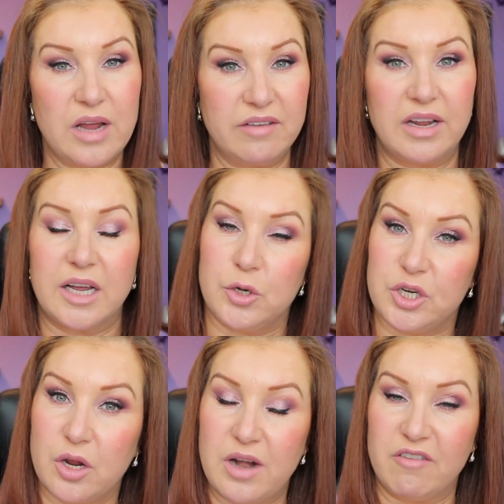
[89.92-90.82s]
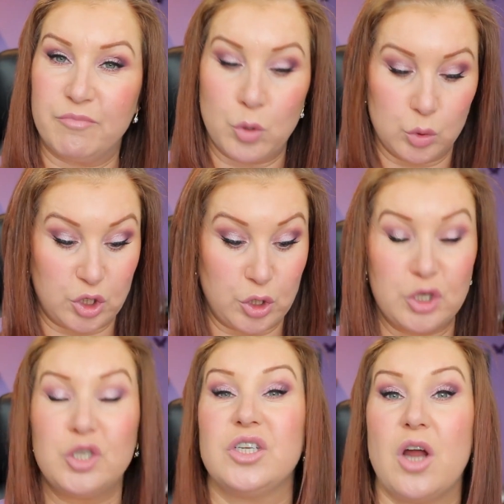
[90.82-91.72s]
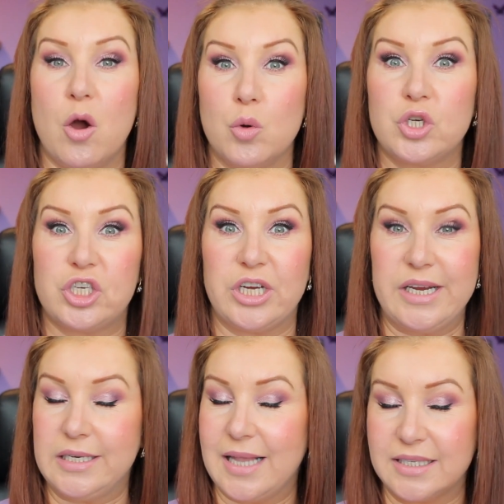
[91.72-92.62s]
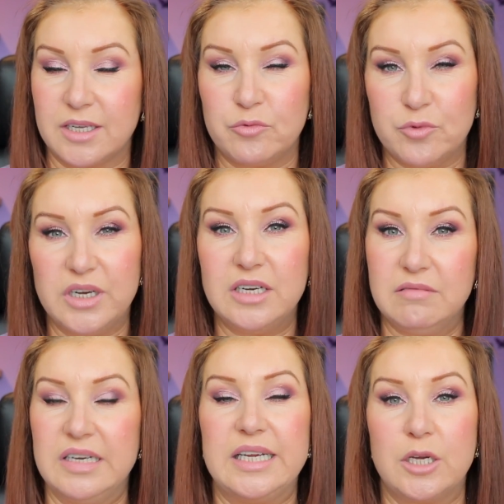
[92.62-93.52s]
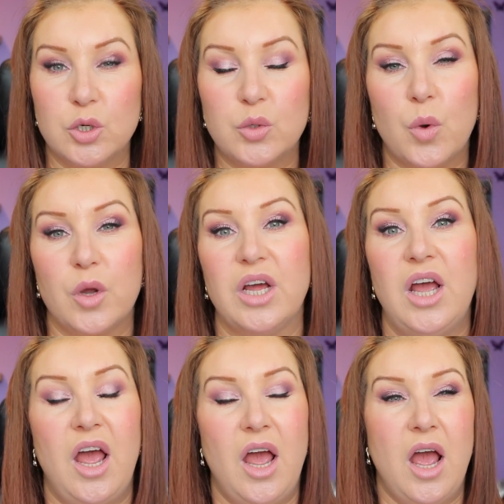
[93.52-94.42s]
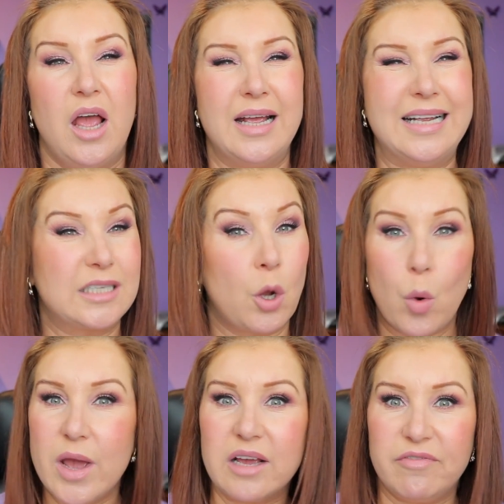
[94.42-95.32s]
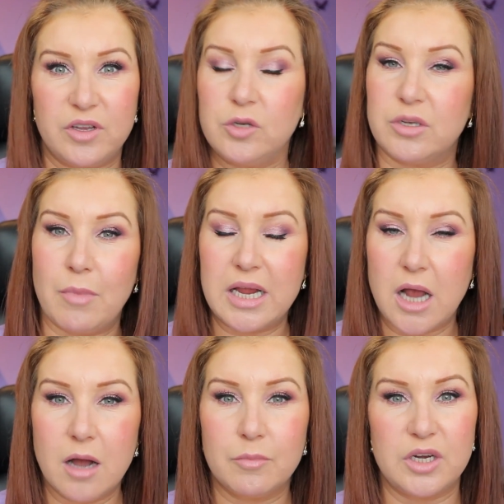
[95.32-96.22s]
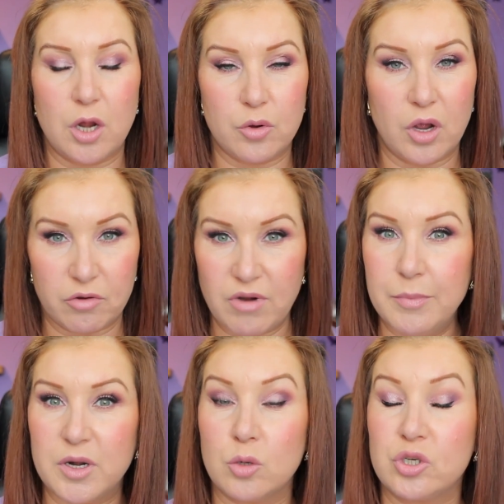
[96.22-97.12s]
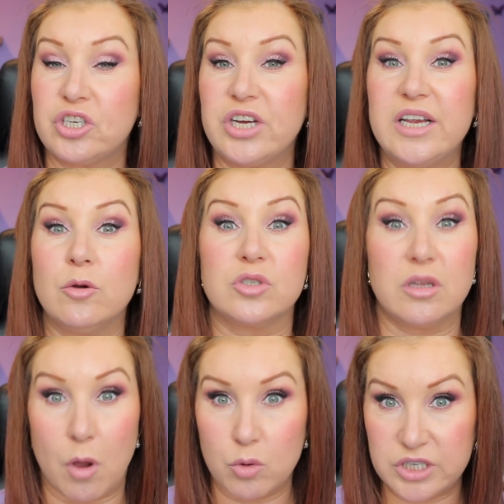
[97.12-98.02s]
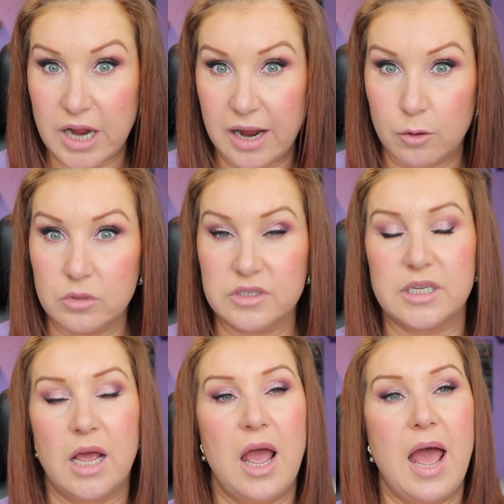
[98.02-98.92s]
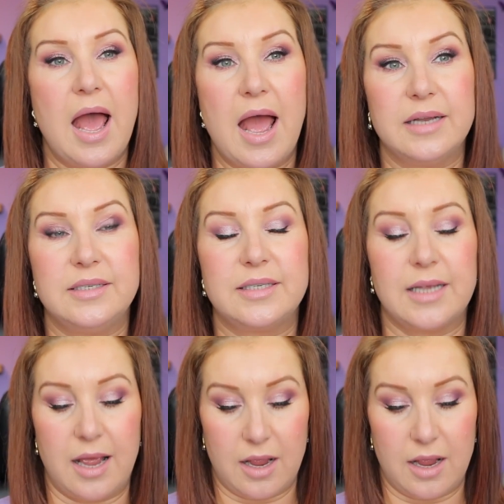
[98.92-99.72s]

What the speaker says: have Lego and you don't have balls, you can use an old sheet. That's a really, really good one. It's quick for you to make up, you know, grab an old sheet or some old towels and